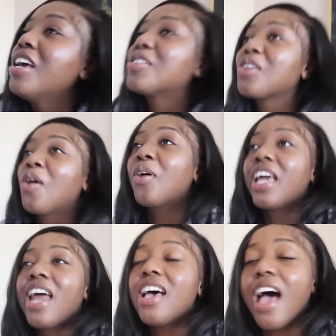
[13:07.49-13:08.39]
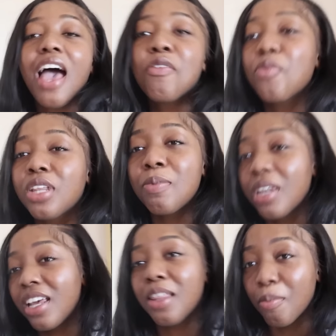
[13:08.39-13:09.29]
So I haven't really
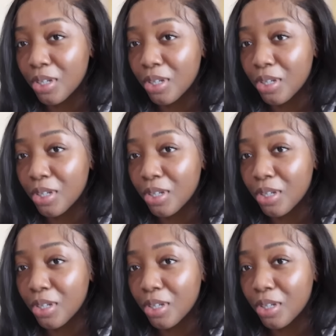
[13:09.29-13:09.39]
been in the